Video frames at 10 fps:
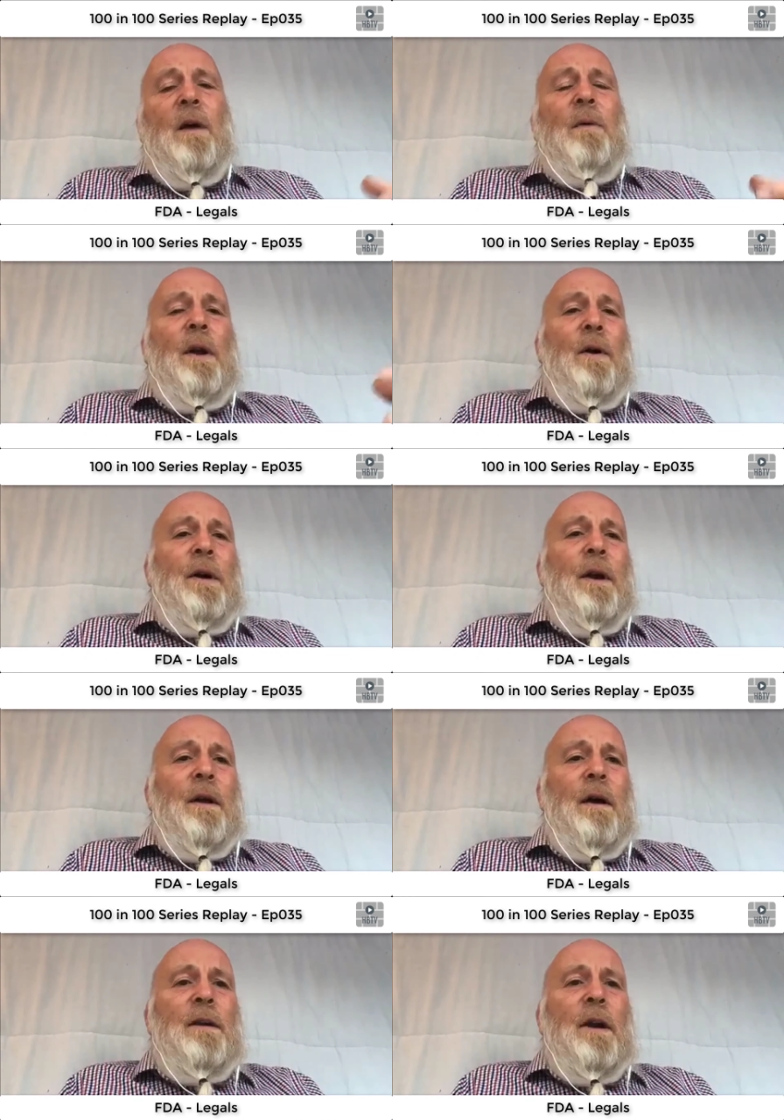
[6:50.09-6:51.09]
we're looking
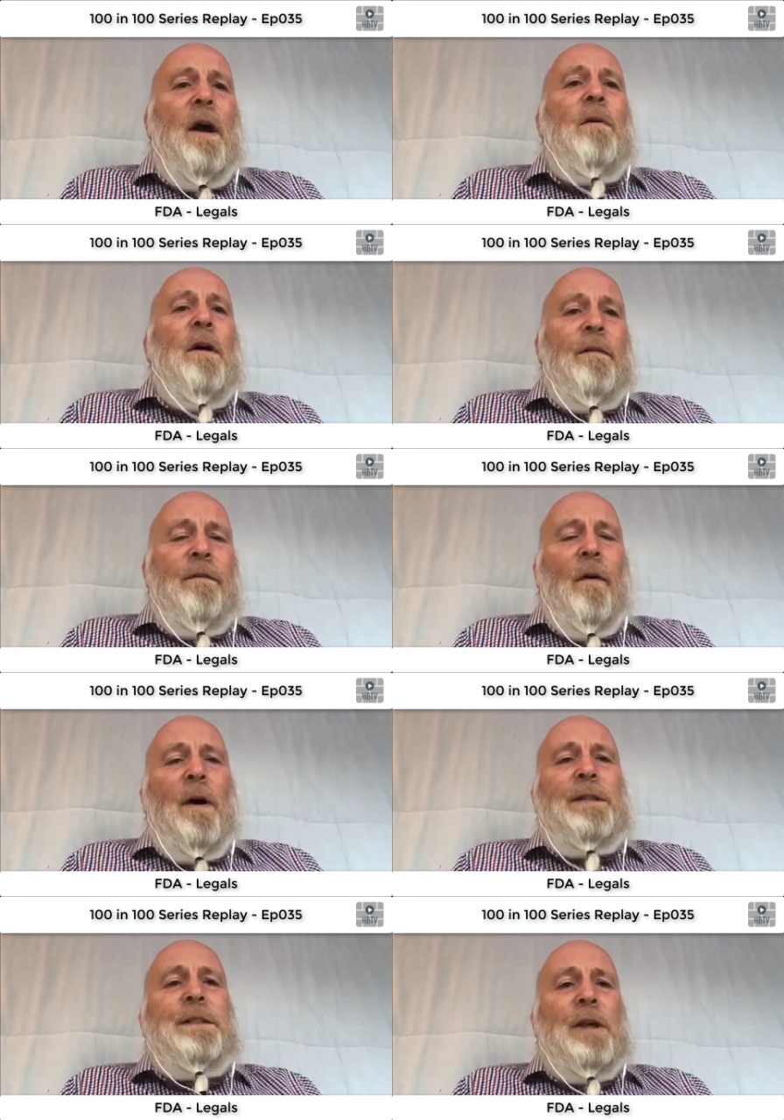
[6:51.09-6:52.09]
at, you know,
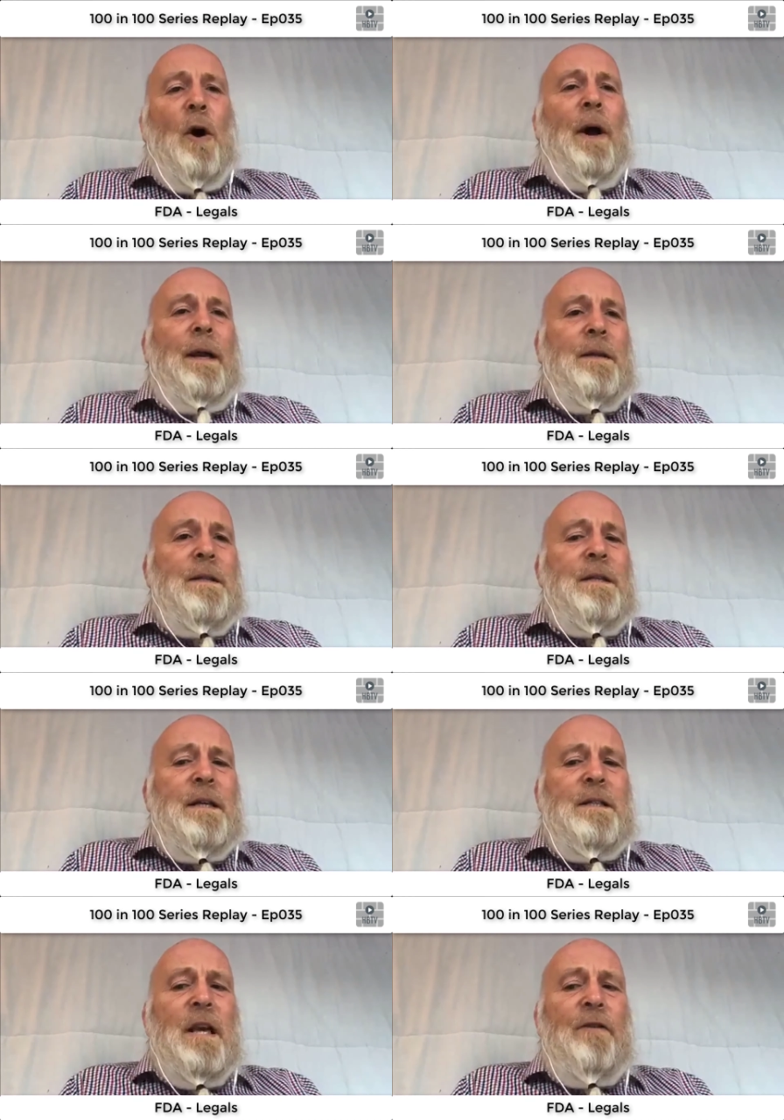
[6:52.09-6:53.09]
advice, guidance,
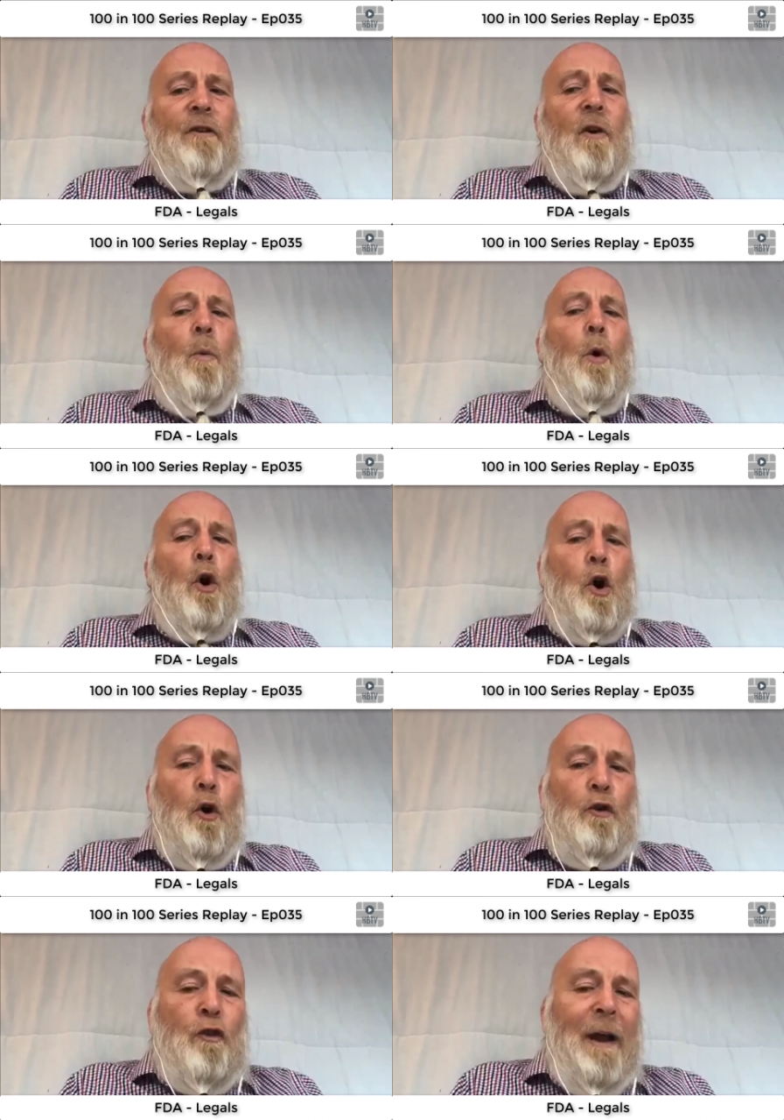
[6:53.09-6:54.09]
etc., on what
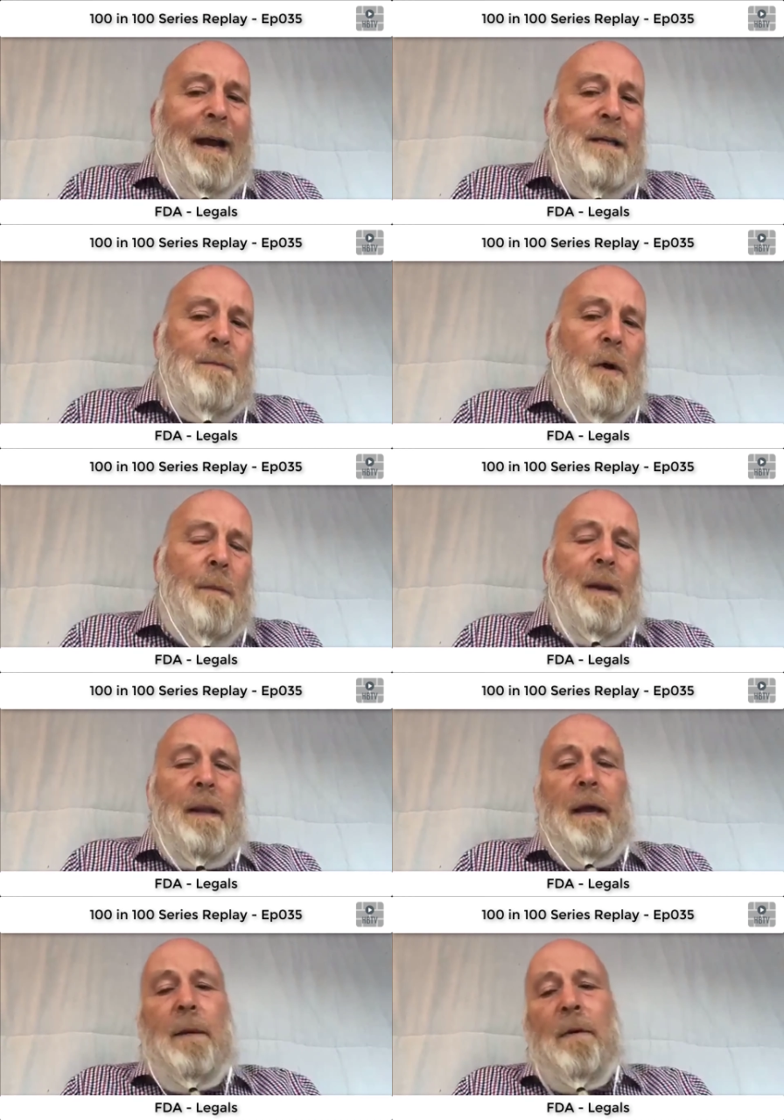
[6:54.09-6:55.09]
contracts might be
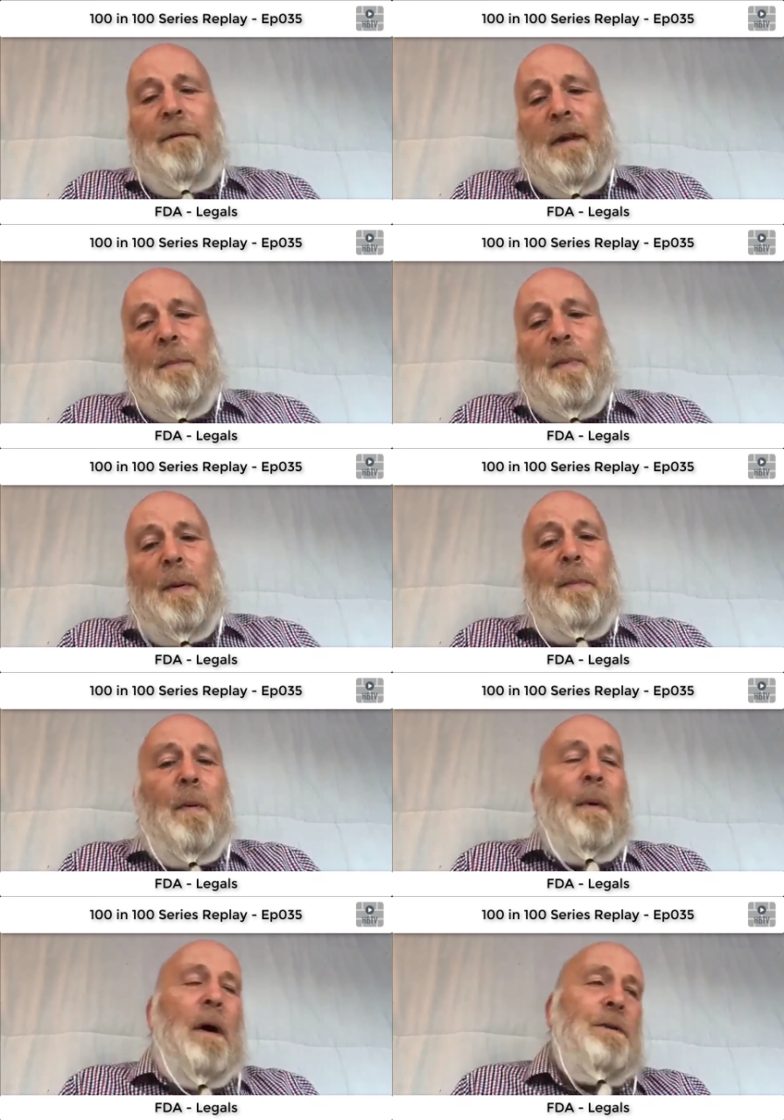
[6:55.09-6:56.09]
there, whether they be
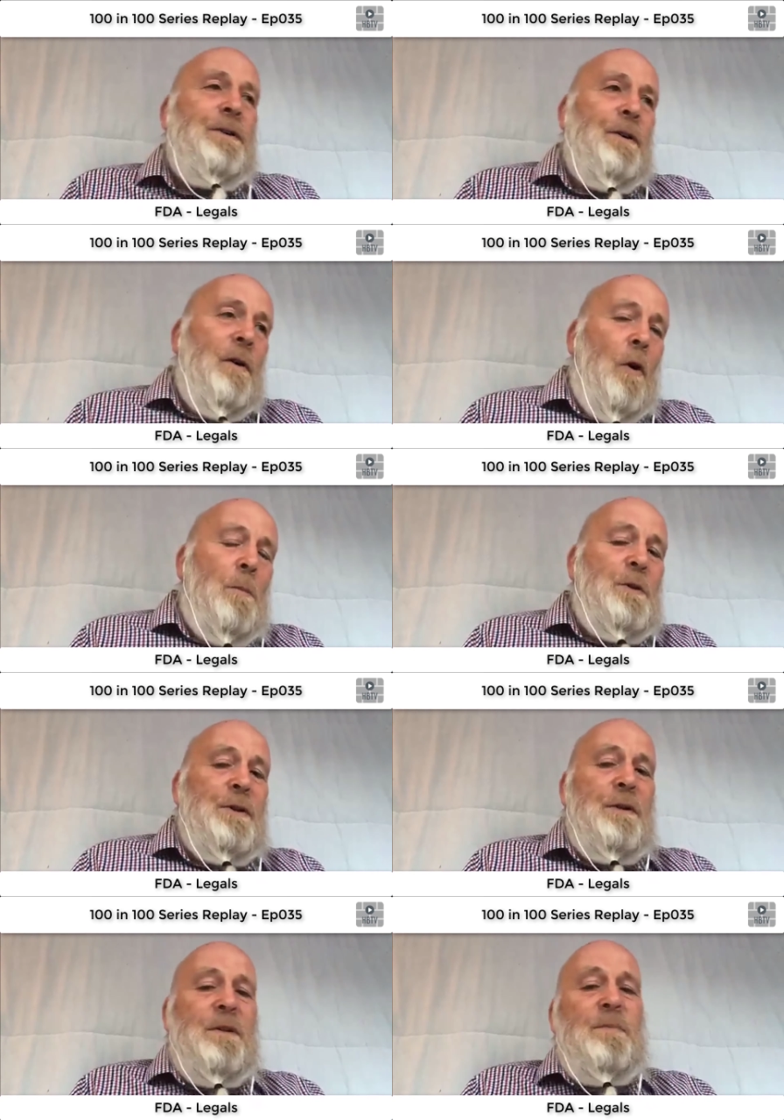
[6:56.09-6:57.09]
promotion,
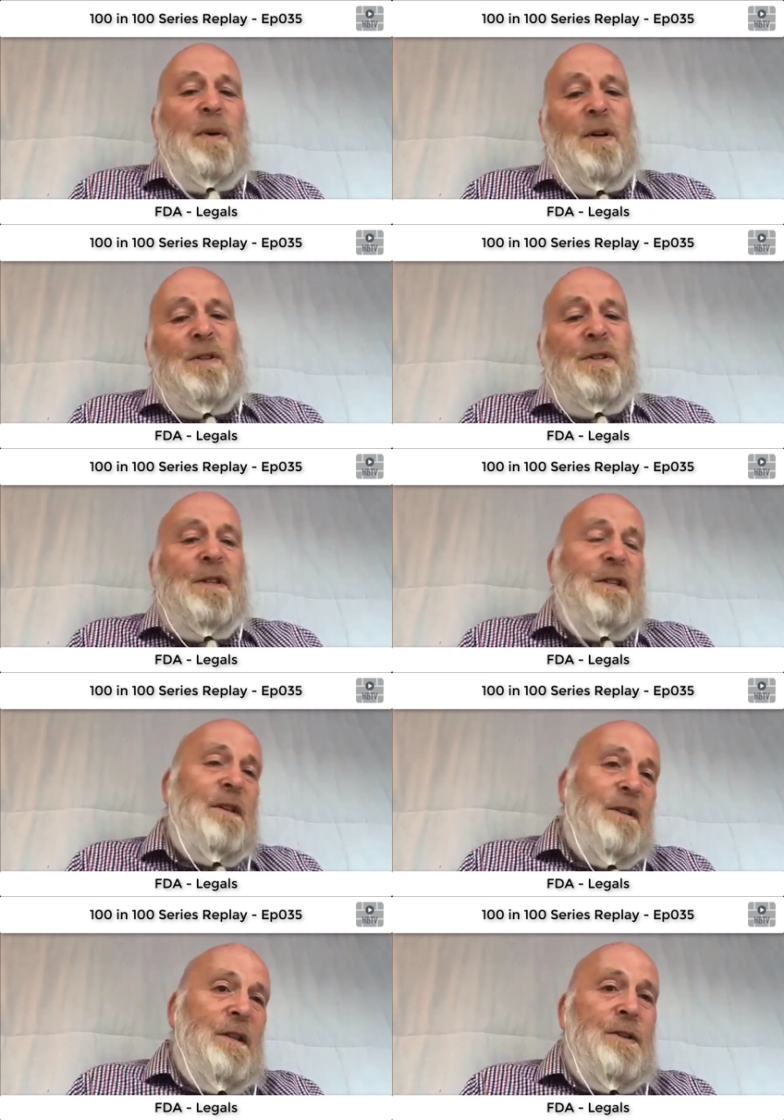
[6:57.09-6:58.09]
options, purchases,
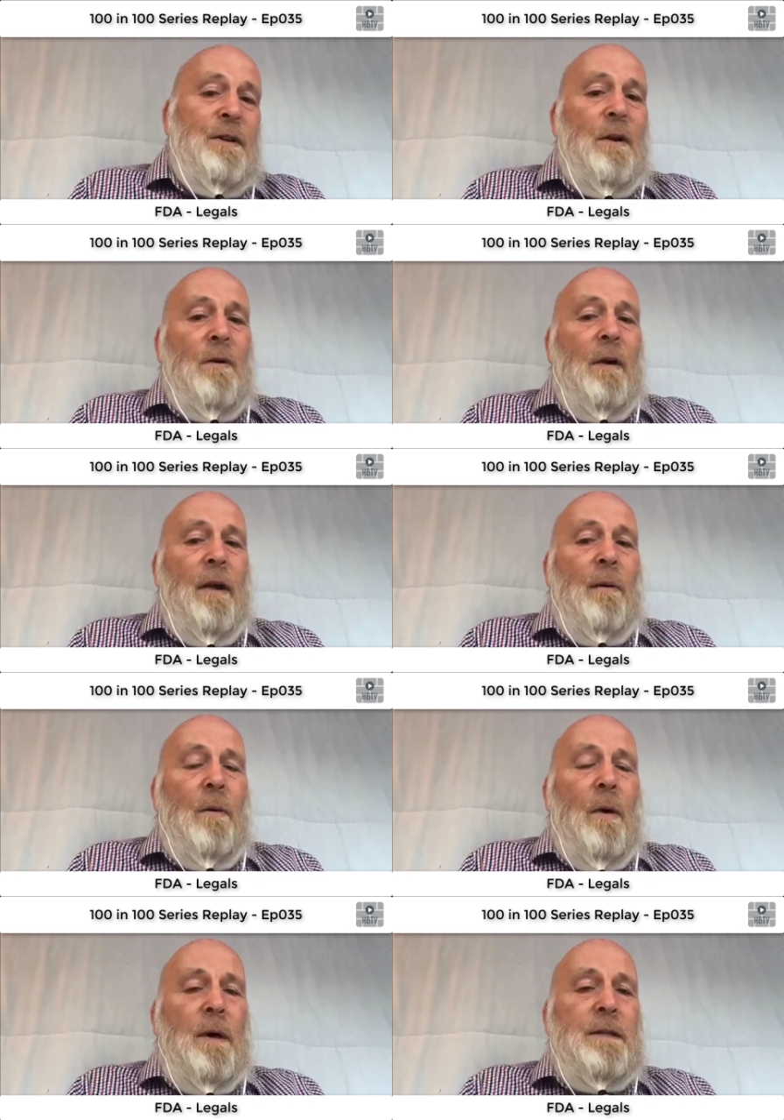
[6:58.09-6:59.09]
conditional or
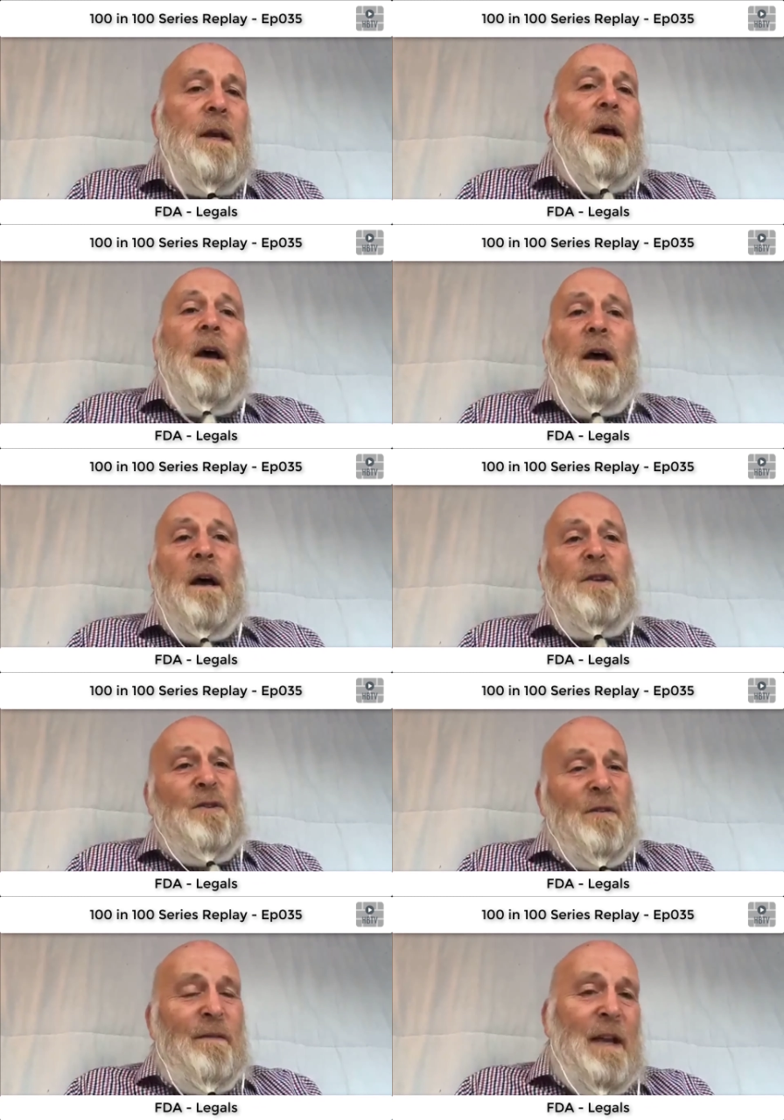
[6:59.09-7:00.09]
otherwise,
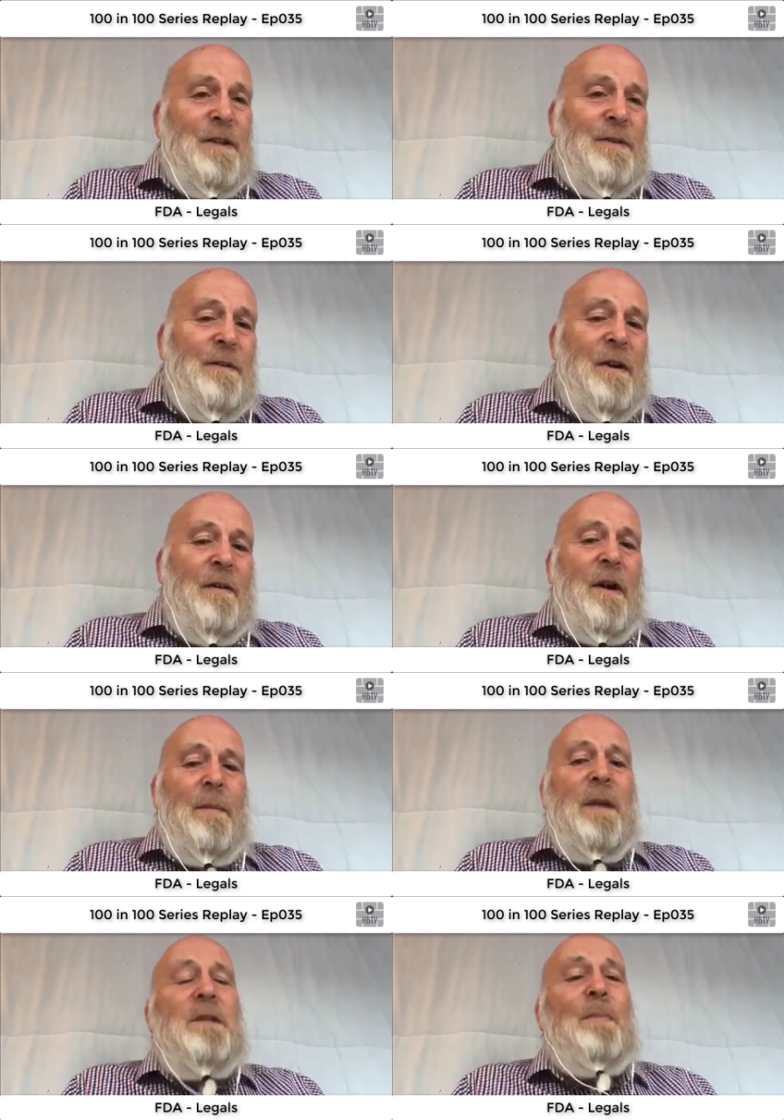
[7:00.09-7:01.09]
joint venture
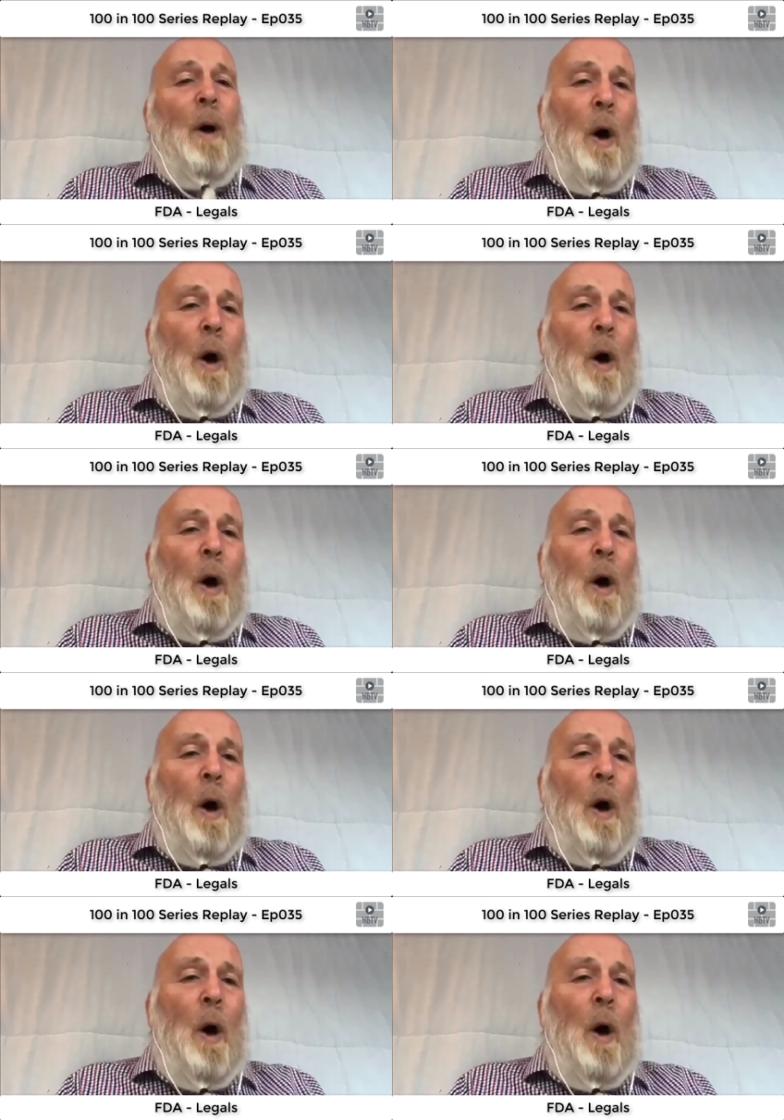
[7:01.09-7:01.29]
agreements,